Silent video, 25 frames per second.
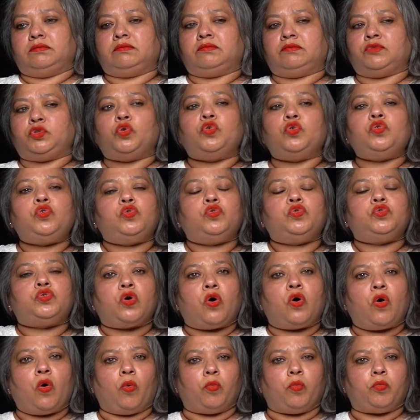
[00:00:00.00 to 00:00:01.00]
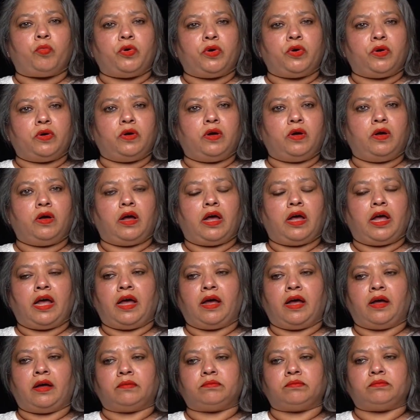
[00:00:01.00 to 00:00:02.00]
don't lose hope.
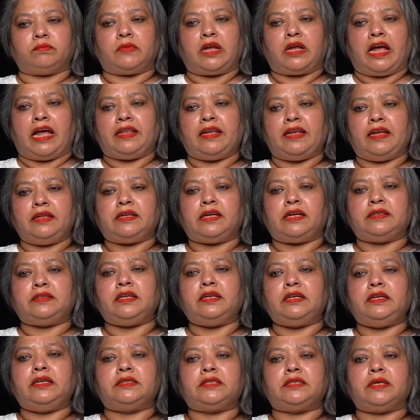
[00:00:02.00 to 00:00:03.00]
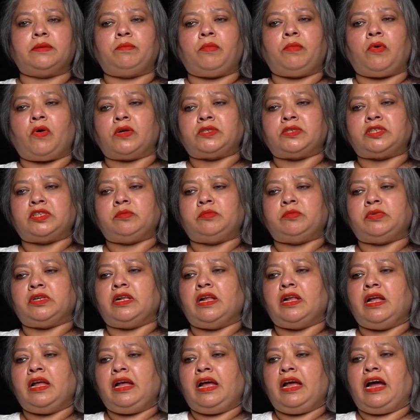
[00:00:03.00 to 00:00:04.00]
I think nothing is impossible.
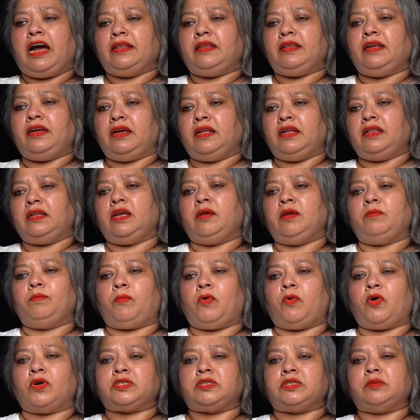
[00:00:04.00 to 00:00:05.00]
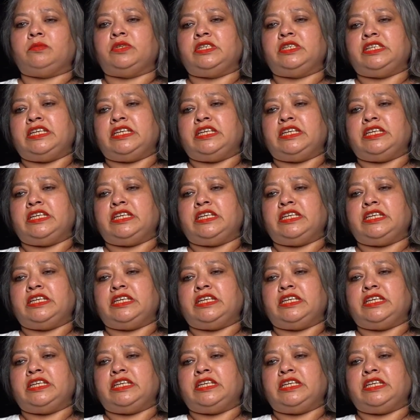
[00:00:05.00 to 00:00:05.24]
I think in the impossible